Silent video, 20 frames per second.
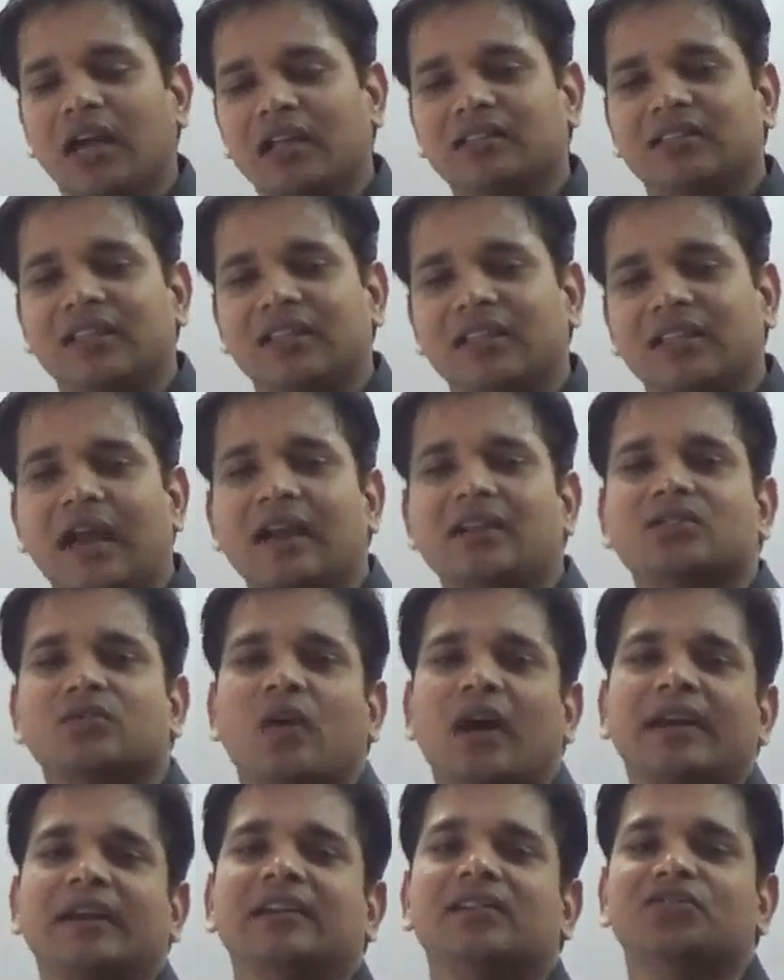And that's
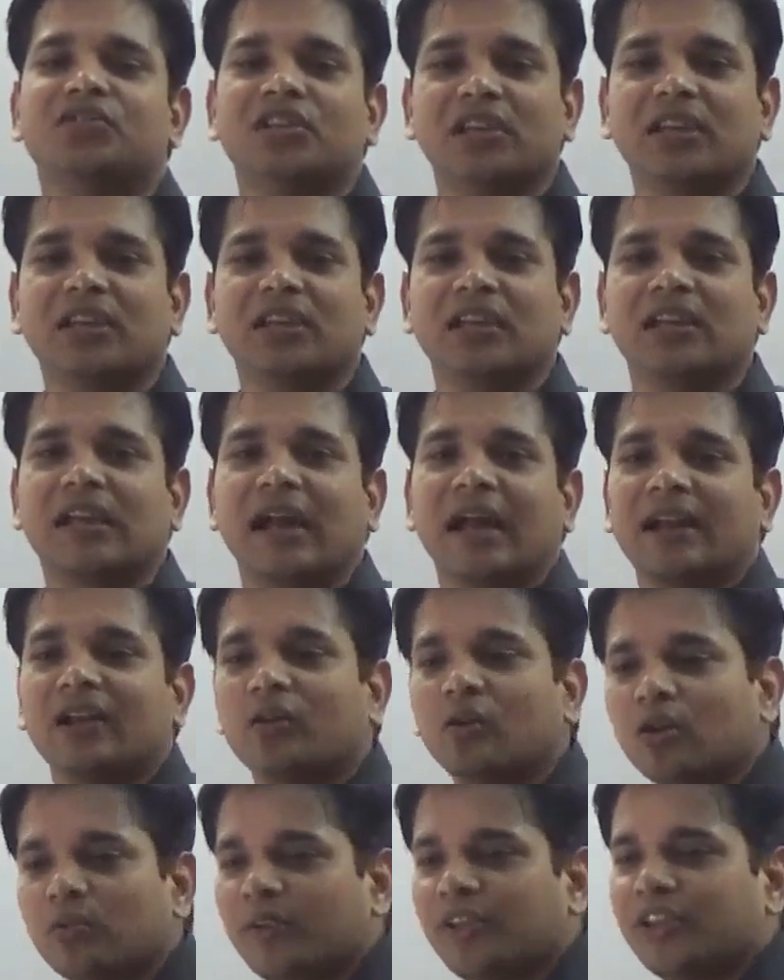why zinc
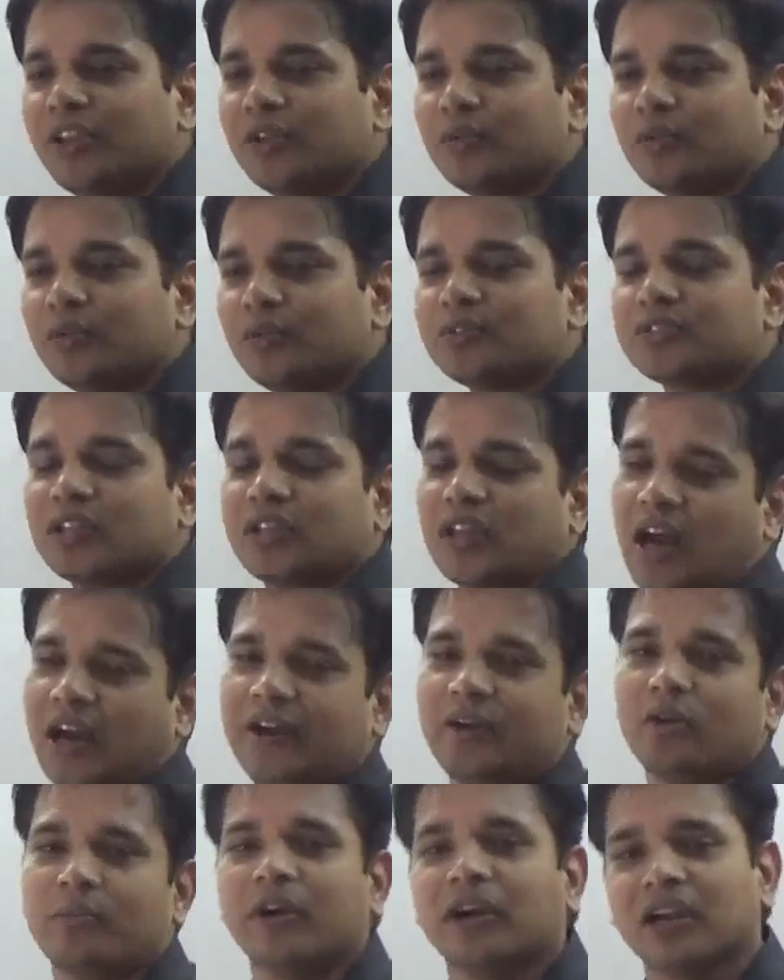cannot be used in
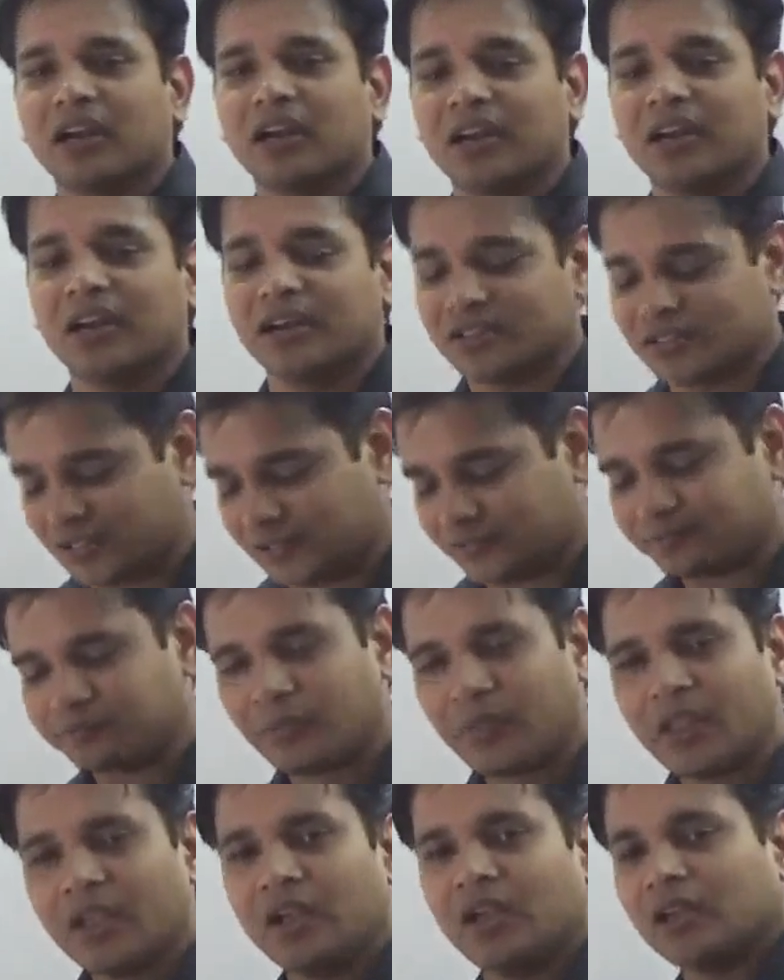hydrometallurgy.
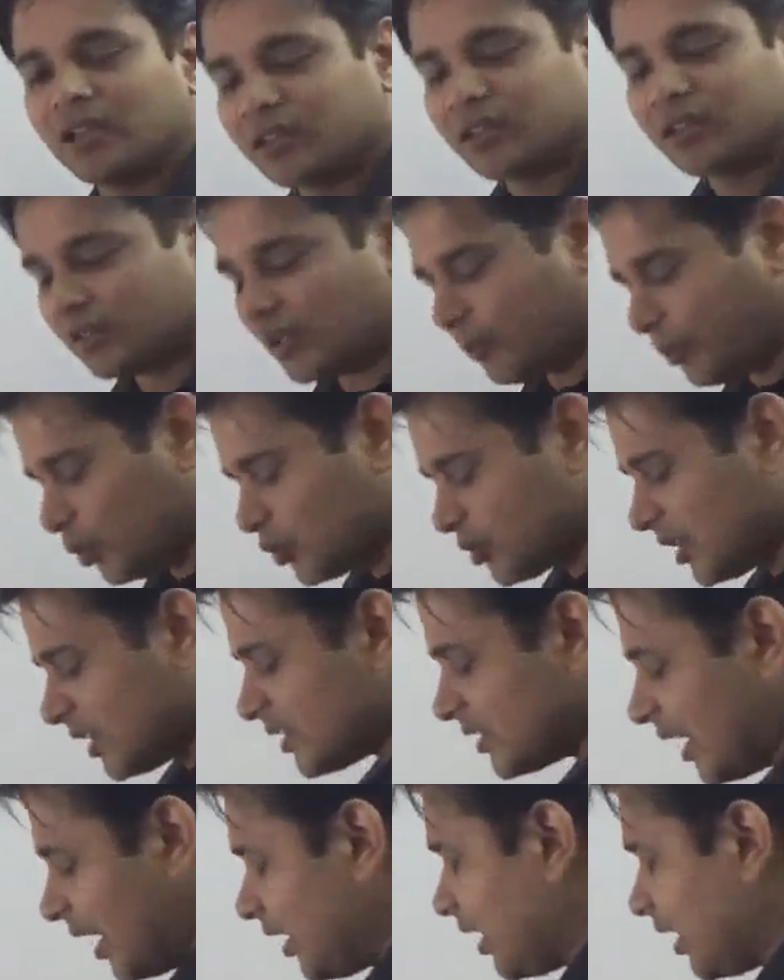The process